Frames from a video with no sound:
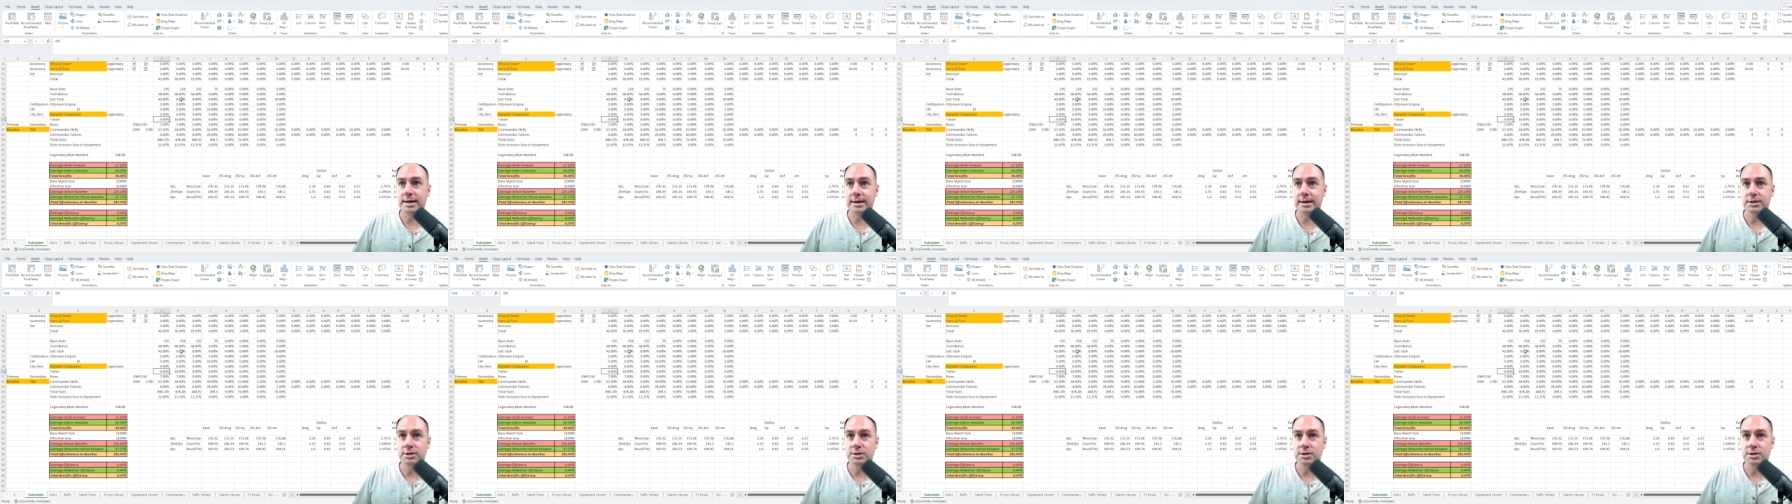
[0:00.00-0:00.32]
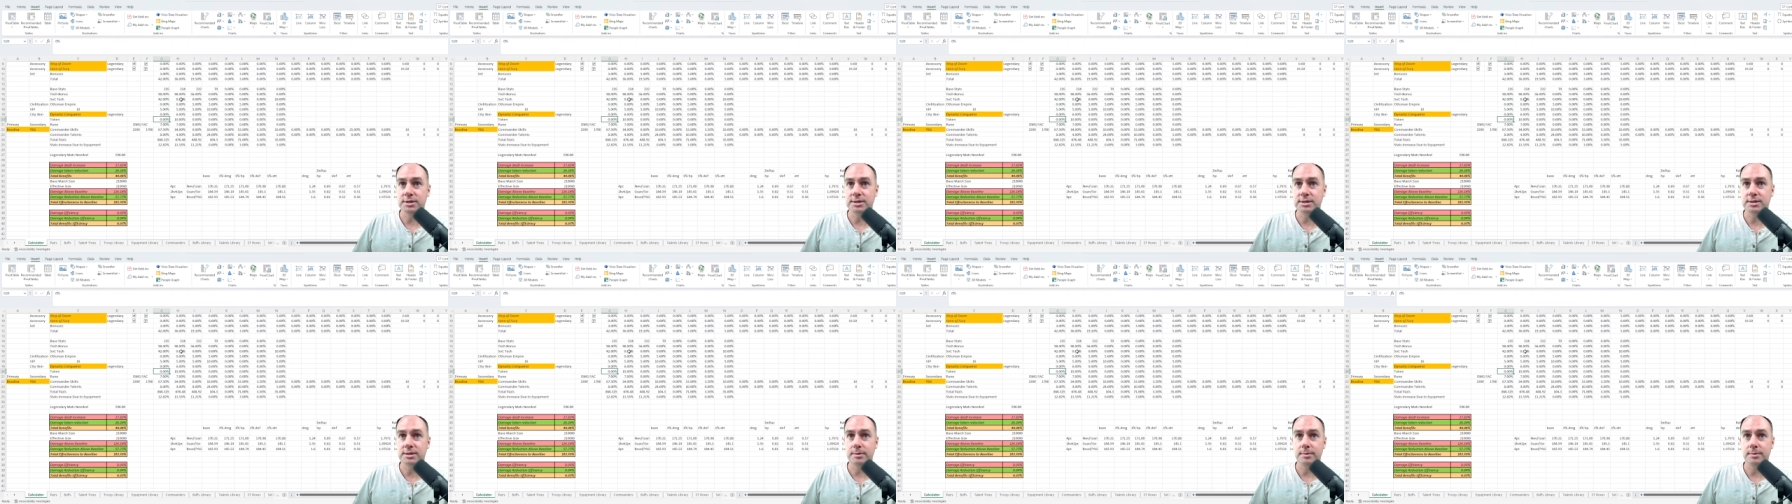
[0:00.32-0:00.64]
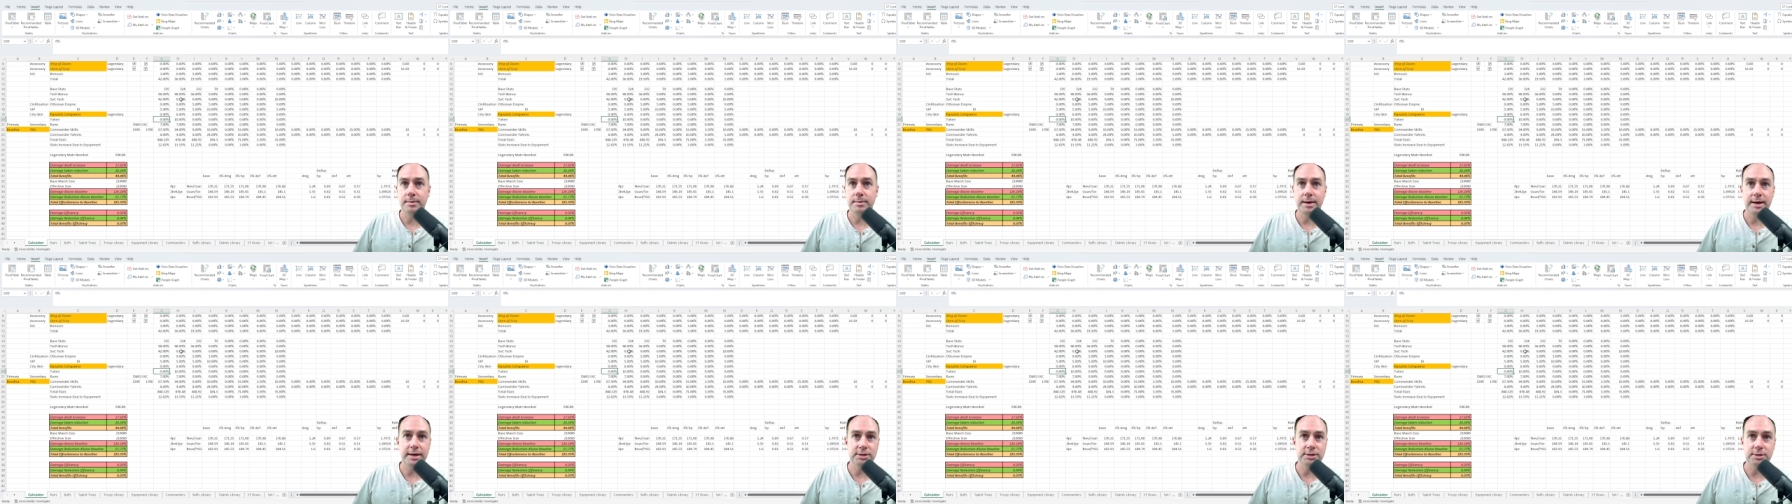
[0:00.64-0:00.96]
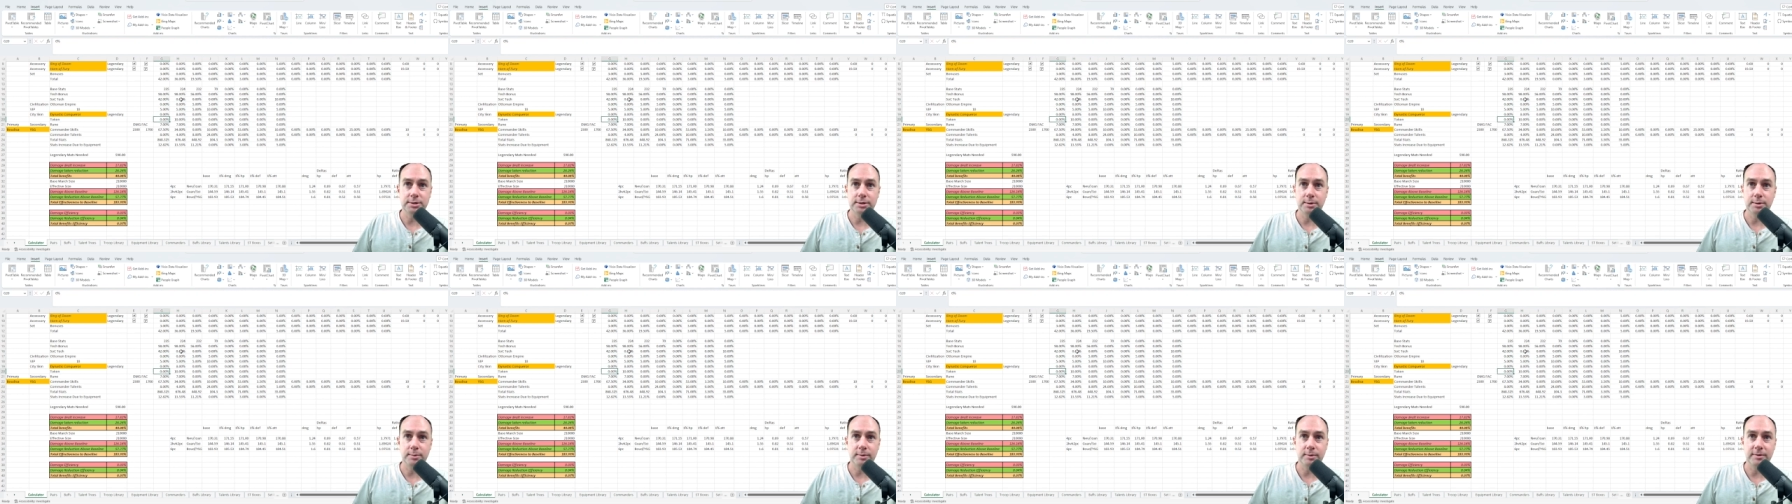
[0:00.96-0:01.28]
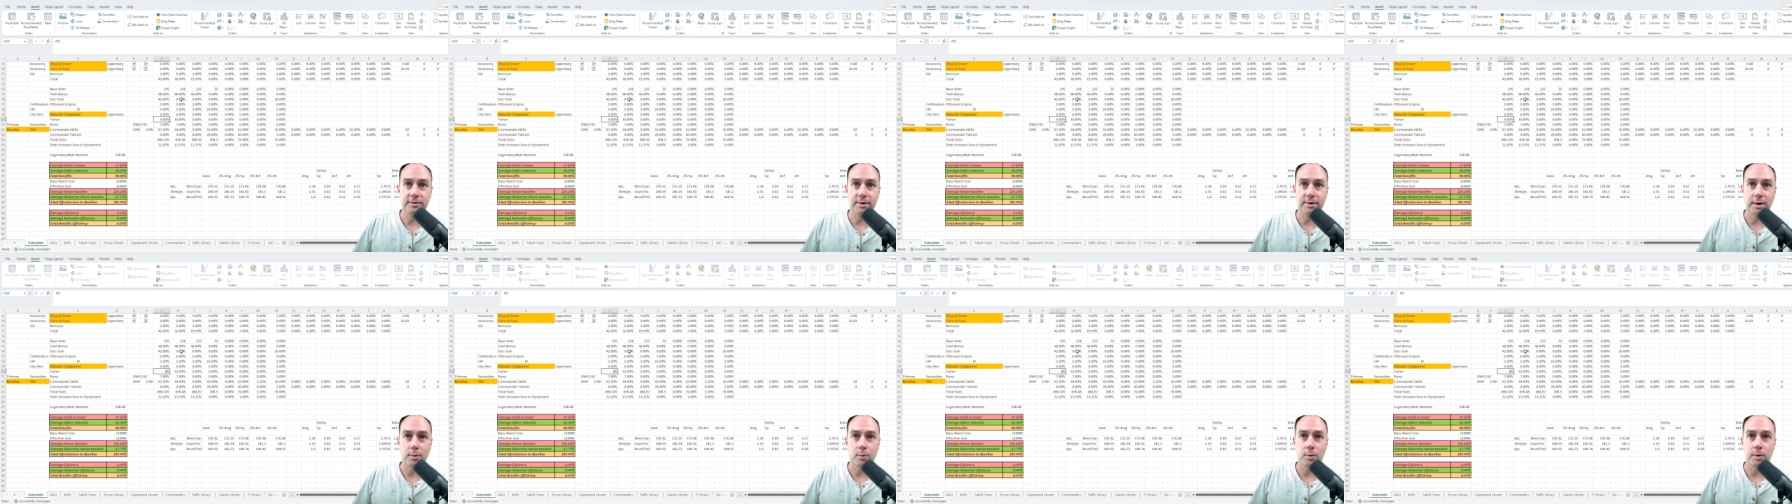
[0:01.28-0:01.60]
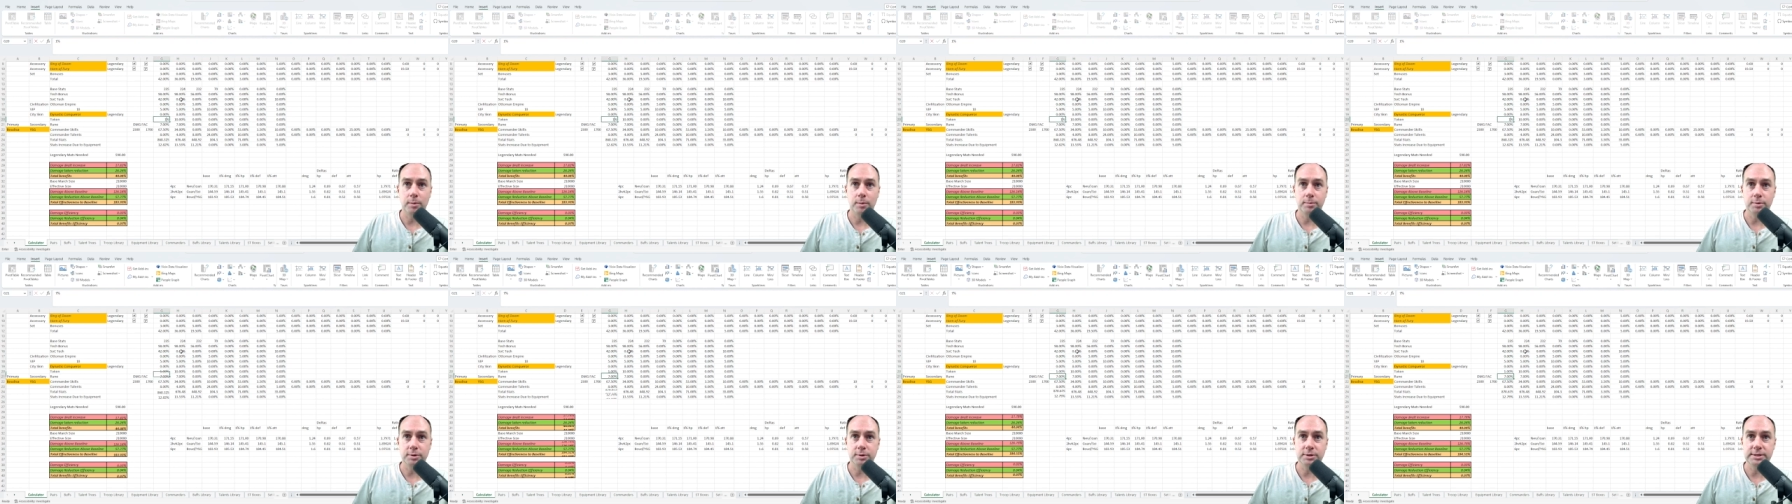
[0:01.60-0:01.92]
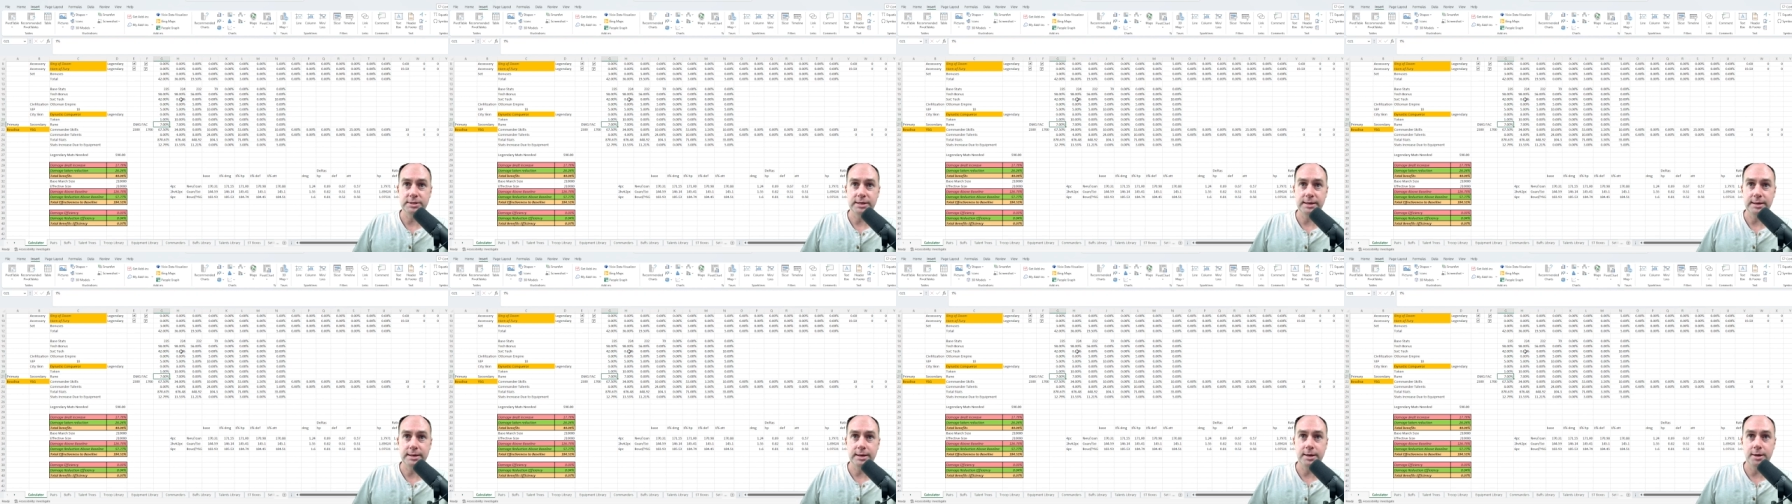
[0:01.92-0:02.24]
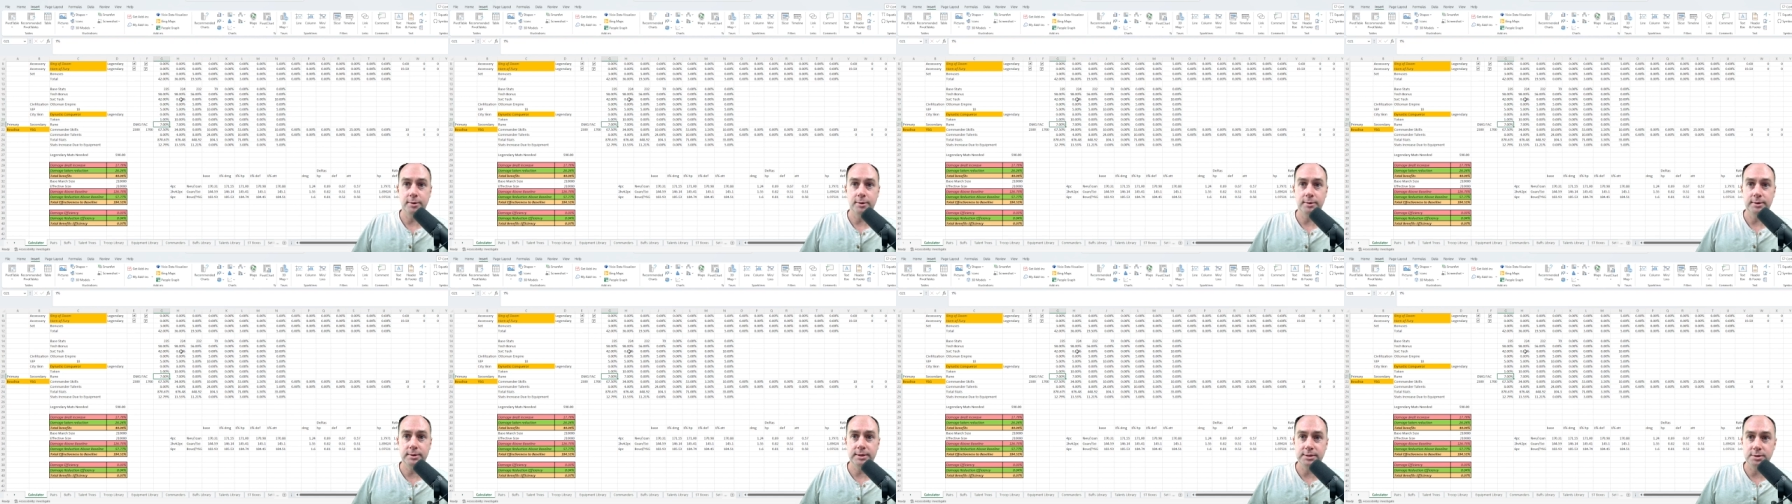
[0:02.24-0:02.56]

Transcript: I can just imagine that we've got 1% here.